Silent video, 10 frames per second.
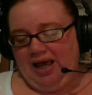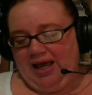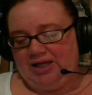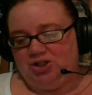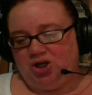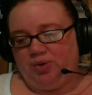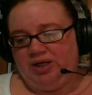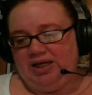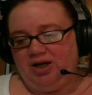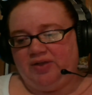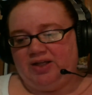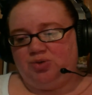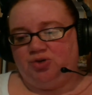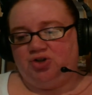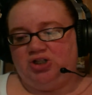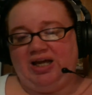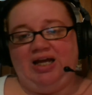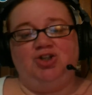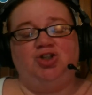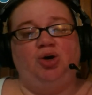And so here, that's what they're
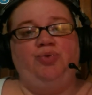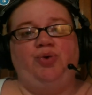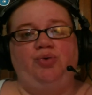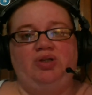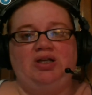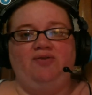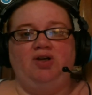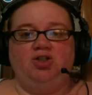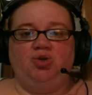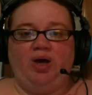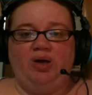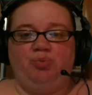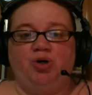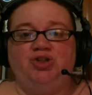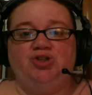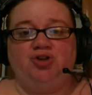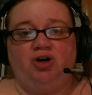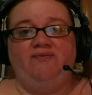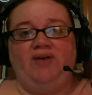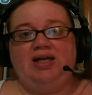saying. Don't throw this evidence away,
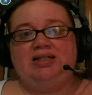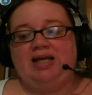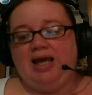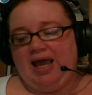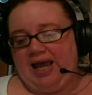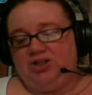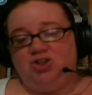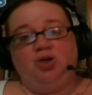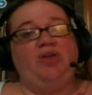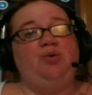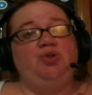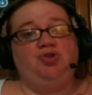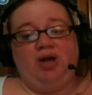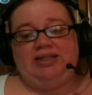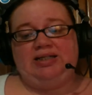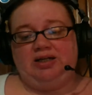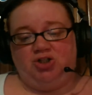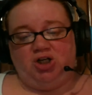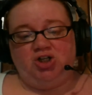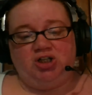preserve it. And so that was granted. A
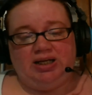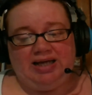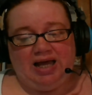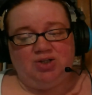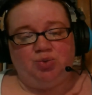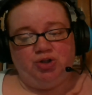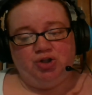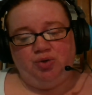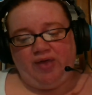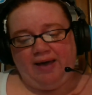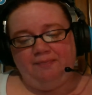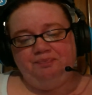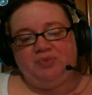judge said, yes, we'll do that.